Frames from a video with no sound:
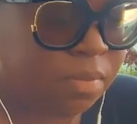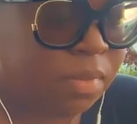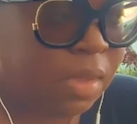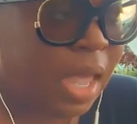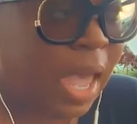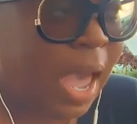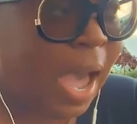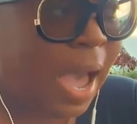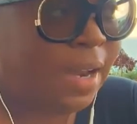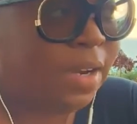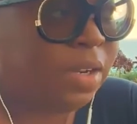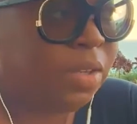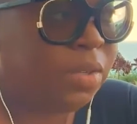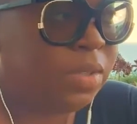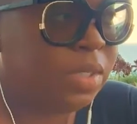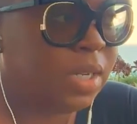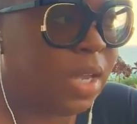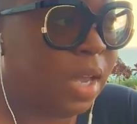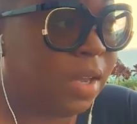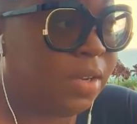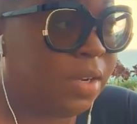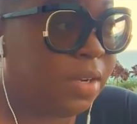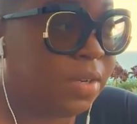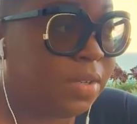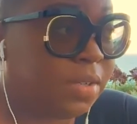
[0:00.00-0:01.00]
How do you
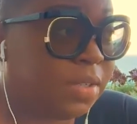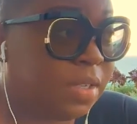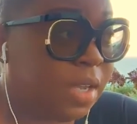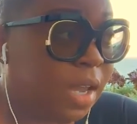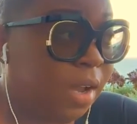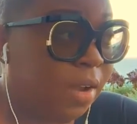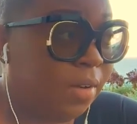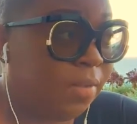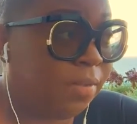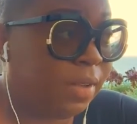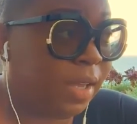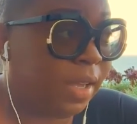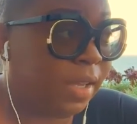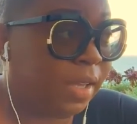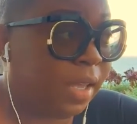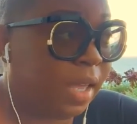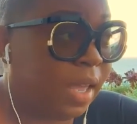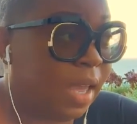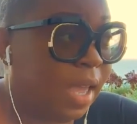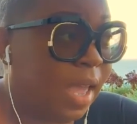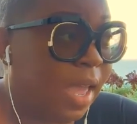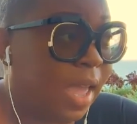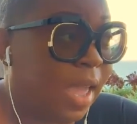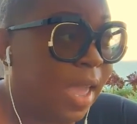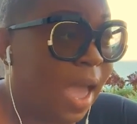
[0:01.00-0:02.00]
tell yourself, like,
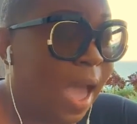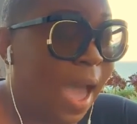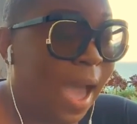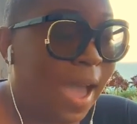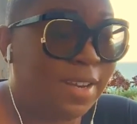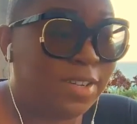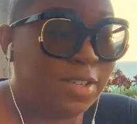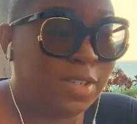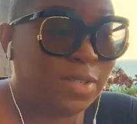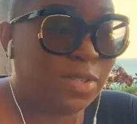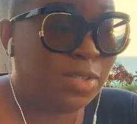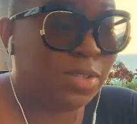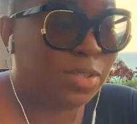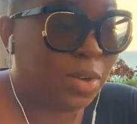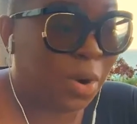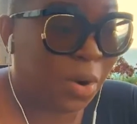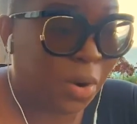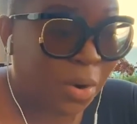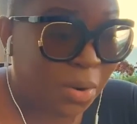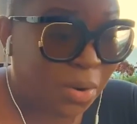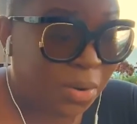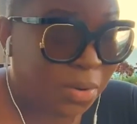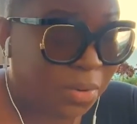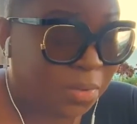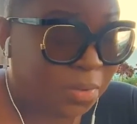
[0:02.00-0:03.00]
hey, I
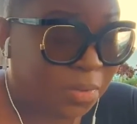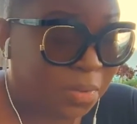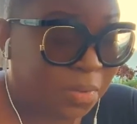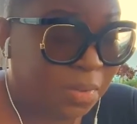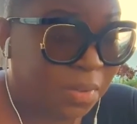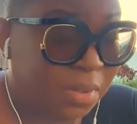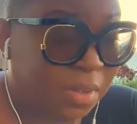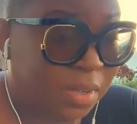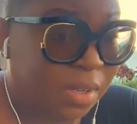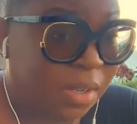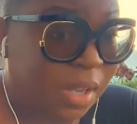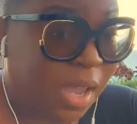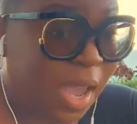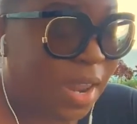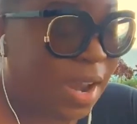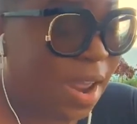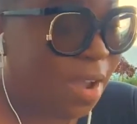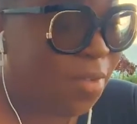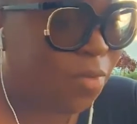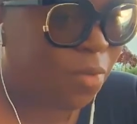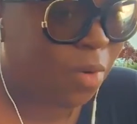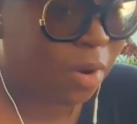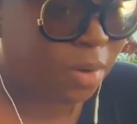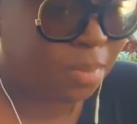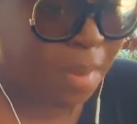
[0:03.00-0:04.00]
deserve and
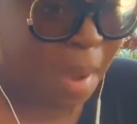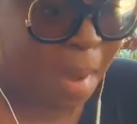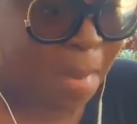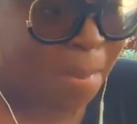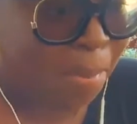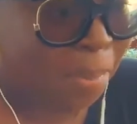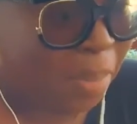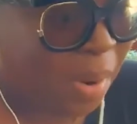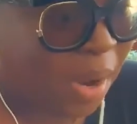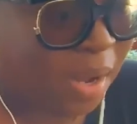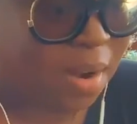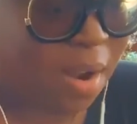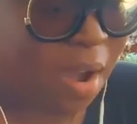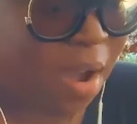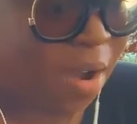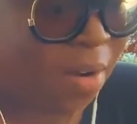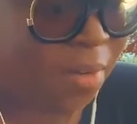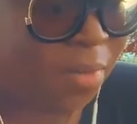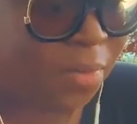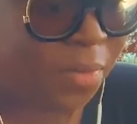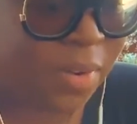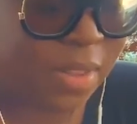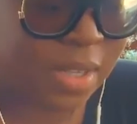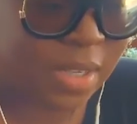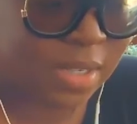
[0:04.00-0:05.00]
I've worked my butt off
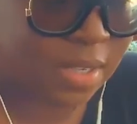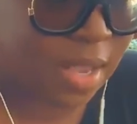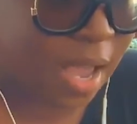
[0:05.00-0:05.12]
for this